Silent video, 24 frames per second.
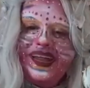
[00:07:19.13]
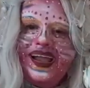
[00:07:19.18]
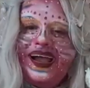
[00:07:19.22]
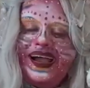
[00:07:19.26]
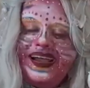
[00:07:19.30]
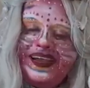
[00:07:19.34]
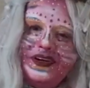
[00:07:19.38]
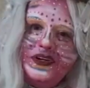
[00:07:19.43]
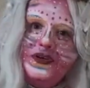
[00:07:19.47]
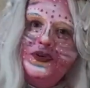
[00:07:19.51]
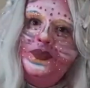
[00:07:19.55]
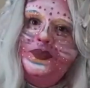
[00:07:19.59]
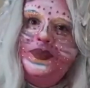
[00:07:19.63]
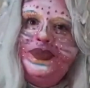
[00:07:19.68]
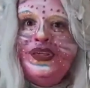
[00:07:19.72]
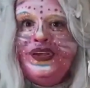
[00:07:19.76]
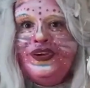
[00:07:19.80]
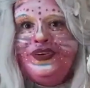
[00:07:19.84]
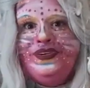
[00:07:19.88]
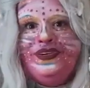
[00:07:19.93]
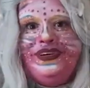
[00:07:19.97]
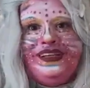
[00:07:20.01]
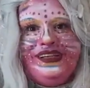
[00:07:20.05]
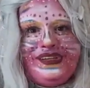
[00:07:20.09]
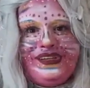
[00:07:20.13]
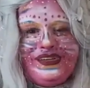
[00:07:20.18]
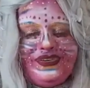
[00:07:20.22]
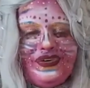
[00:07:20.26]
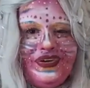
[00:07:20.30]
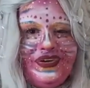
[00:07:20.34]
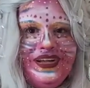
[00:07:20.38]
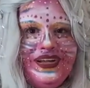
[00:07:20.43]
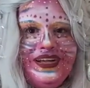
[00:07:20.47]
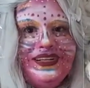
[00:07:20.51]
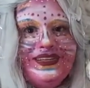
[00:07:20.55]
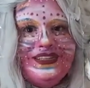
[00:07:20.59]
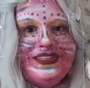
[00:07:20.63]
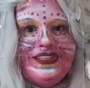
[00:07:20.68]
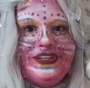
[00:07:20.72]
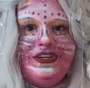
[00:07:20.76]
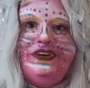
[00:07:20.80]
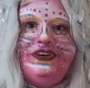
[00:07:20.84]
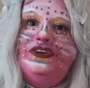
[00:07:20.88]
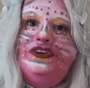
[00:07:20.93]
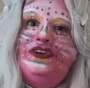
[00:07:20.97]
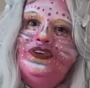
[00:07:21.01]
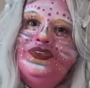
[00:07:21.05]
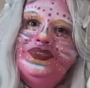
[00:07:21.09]
I hope you enjoyed it
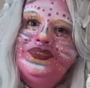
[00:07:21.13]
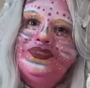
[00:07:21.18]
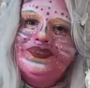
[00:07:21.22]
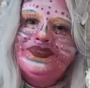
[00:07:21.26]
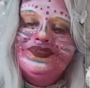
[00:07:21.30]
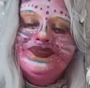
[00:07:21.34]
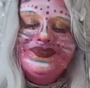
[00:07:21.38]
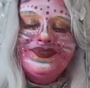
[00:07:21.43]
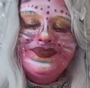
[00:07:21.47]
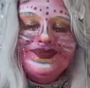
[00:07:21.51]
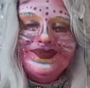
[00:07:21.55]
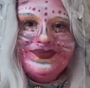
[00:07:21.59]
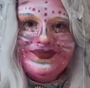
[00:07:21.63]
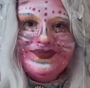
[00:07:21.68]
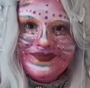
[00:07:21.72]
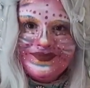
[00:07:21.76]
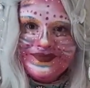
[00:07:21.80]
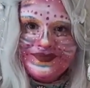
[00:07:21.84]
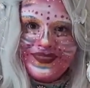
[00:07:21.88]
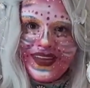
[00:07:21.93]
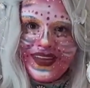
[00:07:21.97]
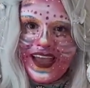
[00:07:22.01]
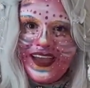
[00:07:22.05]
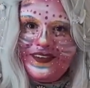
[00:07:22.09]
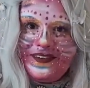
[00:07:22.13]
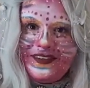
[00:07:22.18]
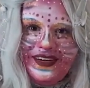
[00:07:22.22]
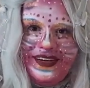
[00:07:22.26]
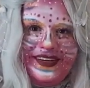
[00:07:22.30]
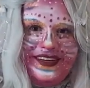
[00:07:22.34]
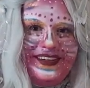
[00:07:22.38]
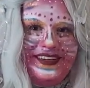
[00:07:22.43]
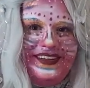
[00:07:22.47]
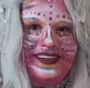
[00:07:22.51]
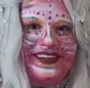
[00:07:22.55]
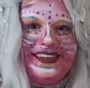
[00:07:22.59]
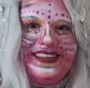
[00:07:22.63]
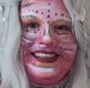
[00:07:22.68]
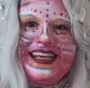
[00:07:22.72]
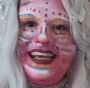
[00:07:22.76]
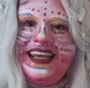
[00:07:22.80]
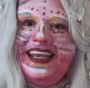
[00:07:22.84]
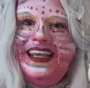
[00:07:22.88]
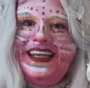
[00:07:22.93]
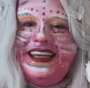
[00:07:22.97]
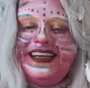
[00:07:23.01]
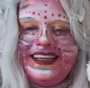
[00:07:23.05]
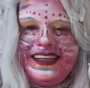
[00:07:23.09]
too. We're going to
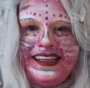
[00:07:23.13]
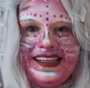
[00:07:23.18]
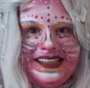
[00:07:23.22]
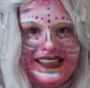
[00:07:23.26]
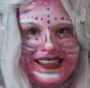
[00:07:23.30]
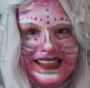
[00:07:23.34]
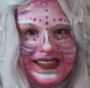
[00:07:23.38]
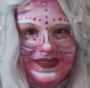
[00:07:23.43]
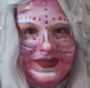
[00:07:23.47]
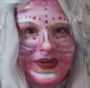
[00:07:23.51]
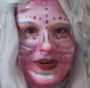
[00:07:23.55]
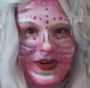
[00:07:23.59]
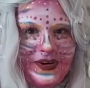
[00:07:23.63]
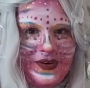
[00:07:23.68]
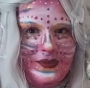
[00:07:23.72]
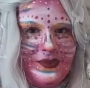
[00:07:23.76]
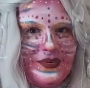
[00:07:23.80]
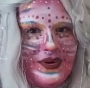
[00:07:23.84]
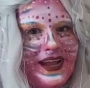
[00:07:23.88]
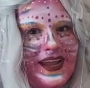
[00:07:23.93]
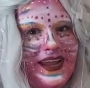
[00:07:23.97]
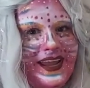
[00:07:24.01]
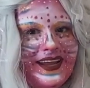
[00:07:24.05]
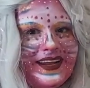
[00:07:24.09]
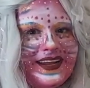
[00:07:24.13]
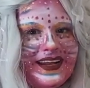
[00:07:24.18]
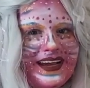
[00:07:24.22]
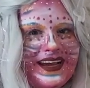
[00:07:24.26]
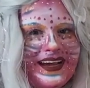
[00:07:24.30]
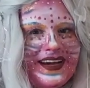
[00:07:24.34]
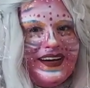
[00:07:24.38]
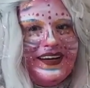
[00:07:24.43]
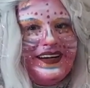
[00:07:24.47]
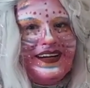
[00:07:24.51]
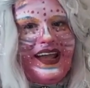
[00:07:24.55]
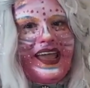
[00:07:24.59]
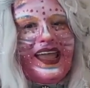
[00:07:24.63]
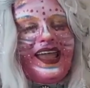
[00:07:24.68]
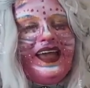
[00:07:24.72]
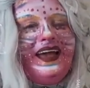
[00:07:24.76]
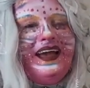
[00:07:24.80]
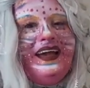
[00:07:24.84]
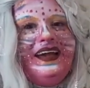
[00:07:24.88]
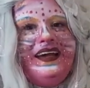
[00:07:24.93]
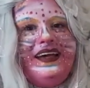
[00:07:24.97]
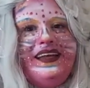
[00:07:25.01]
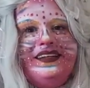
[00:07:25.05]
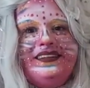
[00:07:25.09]
take a small break now
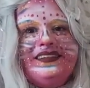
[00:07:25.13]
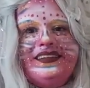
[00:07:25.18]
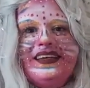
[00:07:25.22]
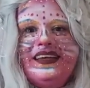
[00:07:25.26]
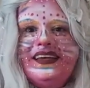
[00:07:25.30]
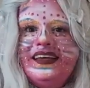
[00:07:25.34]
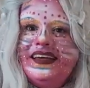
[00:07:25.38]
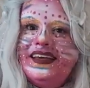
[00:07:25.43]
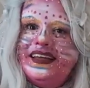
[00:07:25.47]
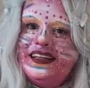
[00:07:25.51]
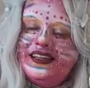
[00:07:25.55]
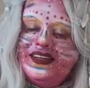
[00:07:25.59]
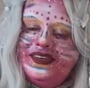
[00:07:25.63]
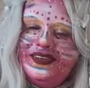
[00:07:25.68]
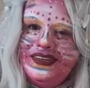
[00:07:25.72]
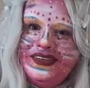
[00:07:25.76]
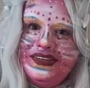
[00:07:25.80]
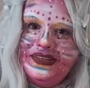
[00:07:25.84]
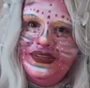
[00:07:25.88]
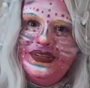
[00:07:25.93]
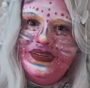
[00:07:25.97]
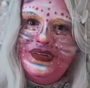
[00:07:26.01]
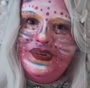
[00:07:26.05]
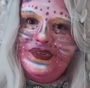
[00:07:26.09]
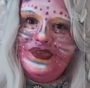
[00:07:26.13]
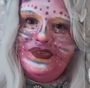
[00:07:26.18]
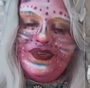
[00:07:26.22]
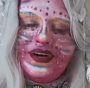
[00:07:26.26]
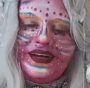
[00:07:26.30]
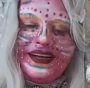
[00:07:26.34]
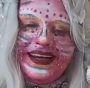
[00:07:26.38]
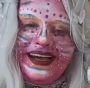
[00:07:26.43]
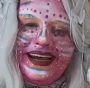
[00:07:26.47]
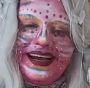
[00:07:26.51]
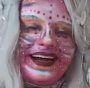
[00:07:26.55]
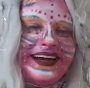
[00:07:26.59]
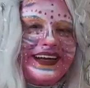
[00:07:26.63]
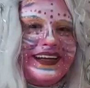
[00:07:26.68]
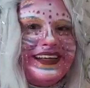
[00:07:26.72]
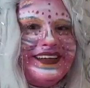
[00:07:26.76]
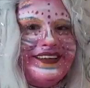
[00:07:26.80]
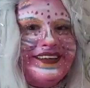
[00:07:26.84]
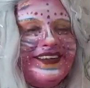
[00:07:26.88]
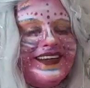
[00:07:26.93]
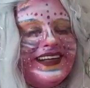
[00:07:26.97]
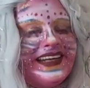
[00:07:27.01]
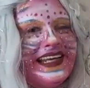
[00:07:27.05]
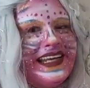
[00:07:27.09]
and do a little fun
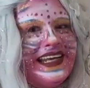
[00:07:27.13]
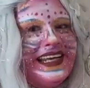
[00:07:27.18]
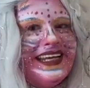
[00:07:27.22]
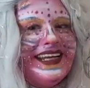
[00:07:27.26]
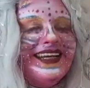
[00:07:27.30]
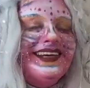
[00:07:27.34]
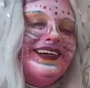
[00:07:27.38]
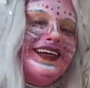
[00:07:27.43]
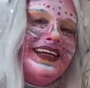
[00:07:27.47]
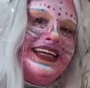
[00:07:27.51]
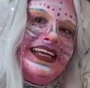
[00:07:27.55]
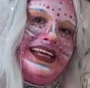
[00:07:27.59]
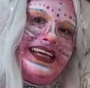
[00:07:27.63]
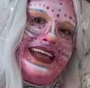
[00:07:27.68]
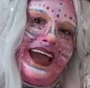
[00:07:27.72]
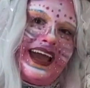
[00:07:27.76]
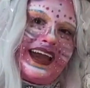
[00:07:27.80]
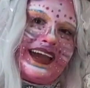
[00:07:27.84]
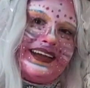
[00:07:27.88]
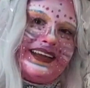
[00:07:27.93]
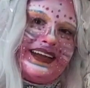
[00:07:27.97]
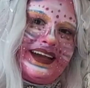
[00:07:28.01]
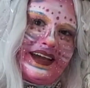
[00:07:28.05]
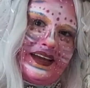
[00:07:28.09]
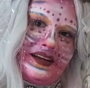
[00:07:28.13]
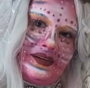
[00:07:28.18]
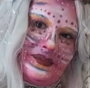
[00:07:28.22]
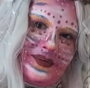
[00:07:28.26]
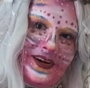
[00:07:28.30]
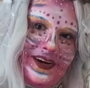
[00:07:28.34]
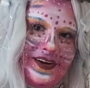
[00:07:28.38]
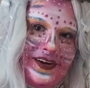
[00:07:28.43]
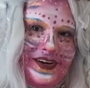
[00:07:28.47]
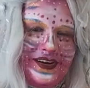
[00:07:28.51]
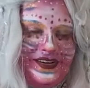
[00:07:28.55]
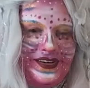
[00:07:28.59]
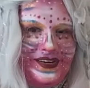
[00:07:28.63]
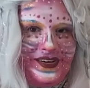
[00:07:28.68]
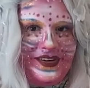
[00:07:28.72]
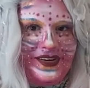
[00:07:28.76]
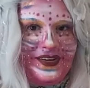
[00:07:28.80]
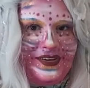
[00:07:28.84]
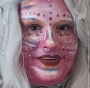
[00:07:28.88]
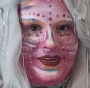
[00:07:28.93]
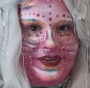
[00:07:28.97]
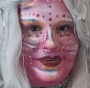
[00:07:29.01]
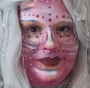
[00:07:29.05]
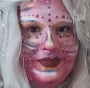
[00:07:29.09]
activity, and then we're gonna
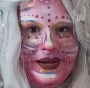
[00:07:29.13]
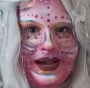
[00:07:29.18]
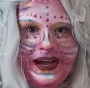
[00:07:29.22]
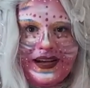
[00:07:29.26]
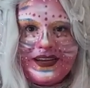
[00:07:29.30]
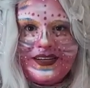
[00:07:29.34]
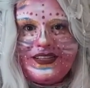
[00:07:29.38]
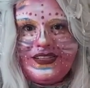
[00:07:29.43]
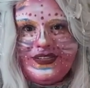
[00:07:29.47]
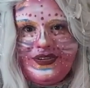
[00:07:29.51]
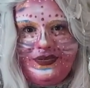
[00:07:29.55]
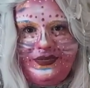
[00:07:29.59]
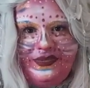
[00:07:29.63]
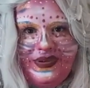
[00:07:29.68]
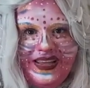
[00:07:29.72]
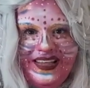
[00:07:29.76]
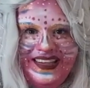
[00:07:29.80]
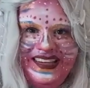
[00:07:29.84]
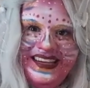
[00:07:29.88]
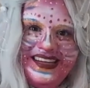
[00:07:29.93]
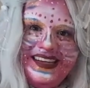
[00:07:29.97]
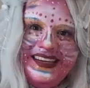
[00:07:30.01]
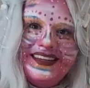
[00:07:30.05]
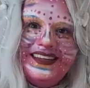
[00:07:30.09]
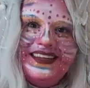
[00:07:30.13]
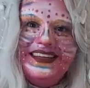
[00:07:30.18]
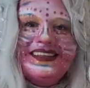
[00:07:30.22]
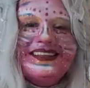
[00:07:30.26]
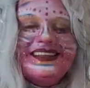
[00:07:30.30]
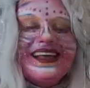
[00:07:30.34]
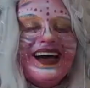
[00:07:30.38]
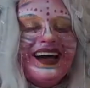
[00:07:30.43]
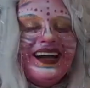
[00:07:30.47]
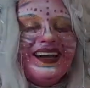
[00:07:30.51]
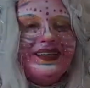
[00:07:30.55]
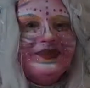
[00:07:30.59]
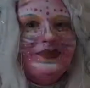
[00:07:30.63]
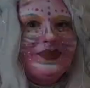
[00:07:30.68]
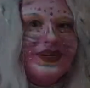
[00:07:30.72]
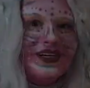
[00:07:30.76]
go back to reading the second